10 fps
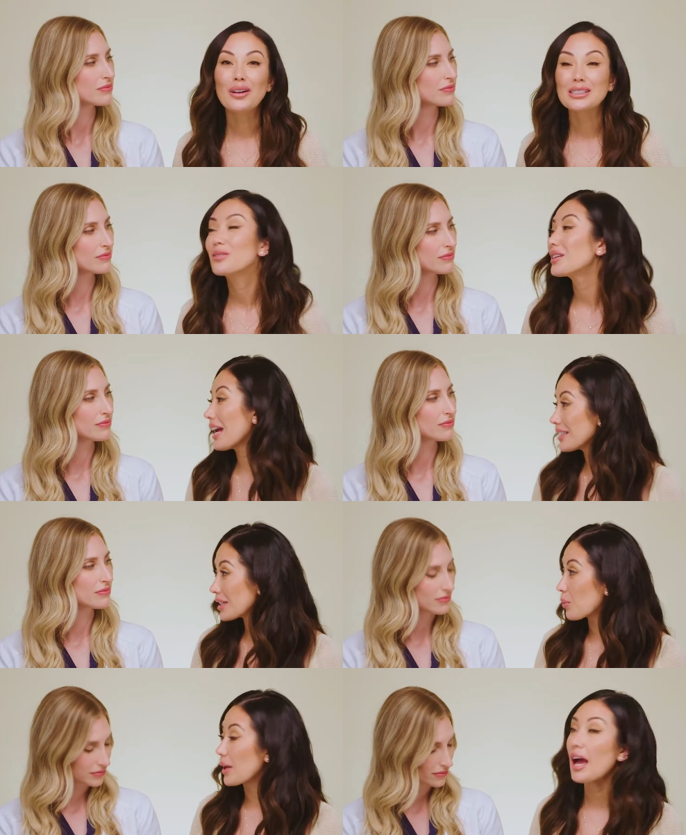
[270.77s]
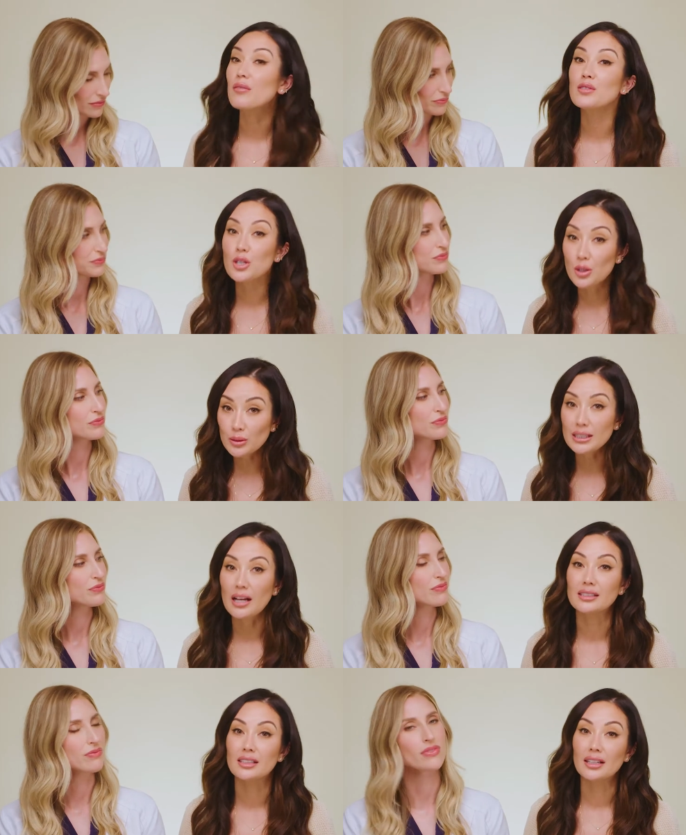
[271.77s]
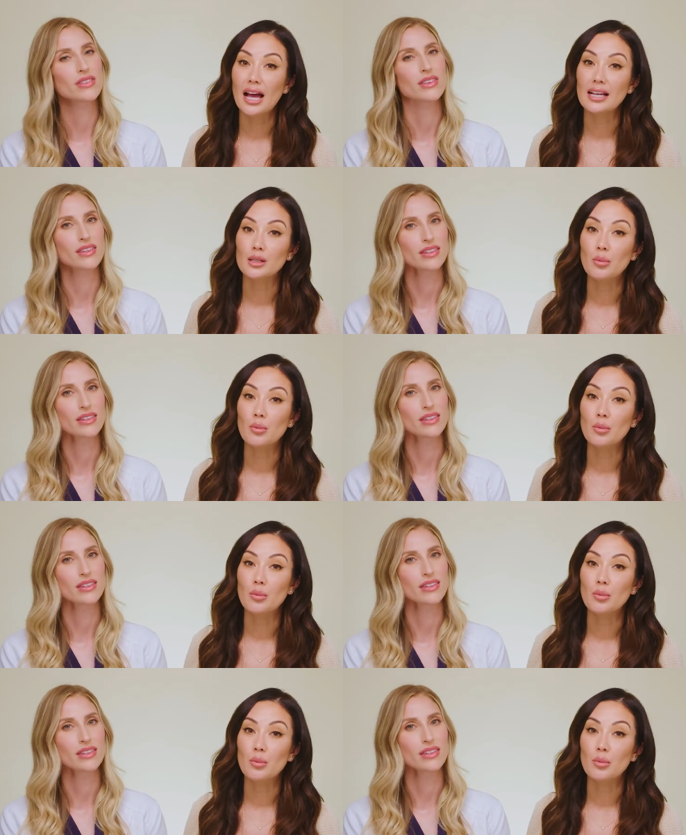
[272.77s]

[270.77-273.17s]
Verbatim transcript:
Speaker 1: All right, so next up we have two salicylic acid